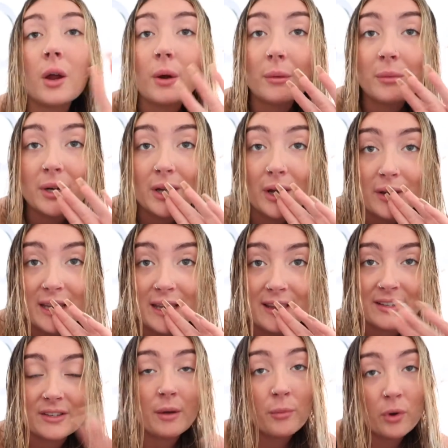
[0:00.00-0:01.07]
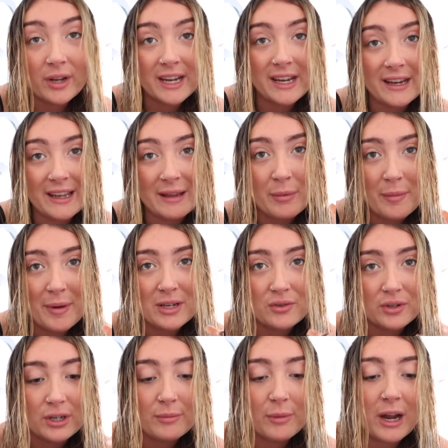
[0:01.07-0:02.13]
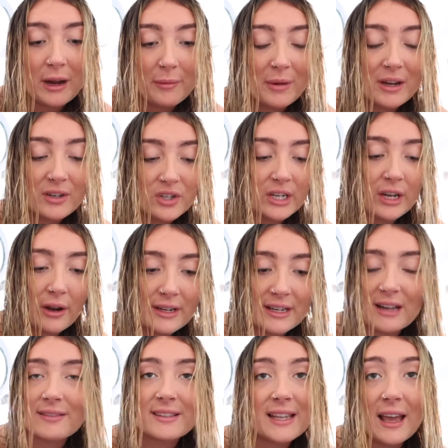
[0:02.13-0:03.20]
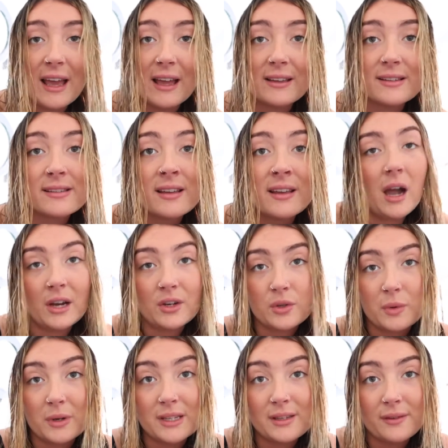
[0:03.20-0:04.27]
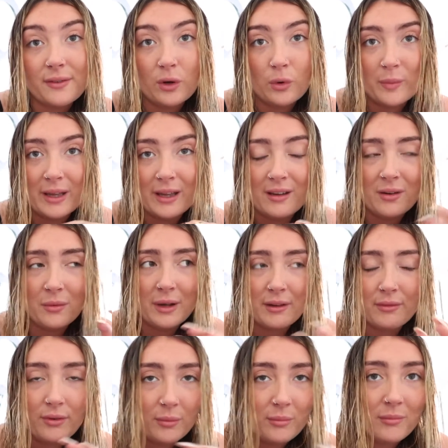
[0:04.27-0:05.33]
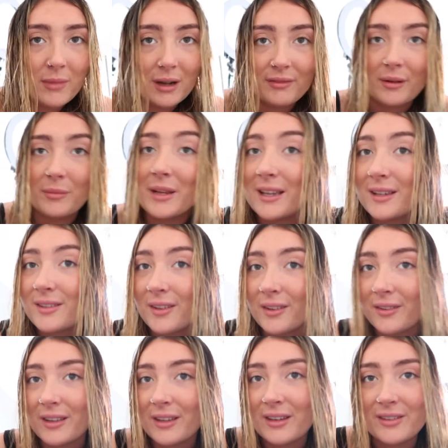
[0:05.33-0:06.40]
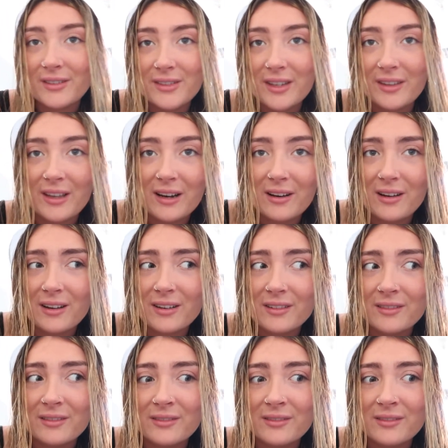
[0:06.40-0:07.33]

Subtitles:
I'm gonna go eat this. I'm not eating it in my bedroom. I am actually going downstairs. I just wanted to film it away from my family so they didn't sit there like,